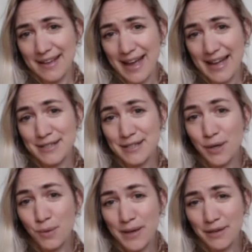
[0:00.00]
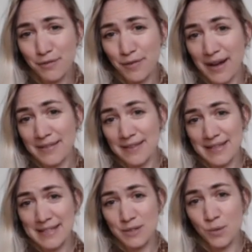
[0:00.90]
And so we can find that
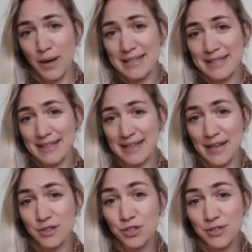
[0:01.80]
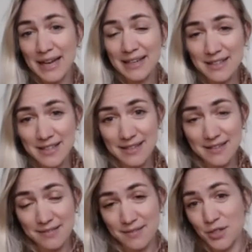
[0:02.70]
this is quite a
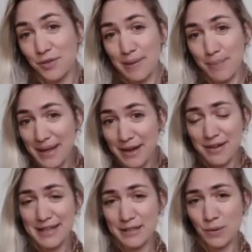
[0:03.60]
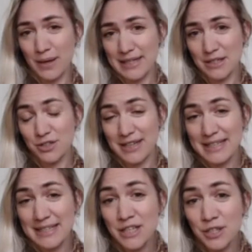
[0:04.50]
transitory period, quite a
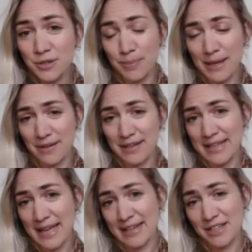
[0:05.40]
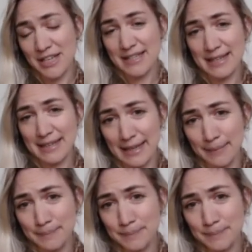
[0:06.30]
transitional period energetically,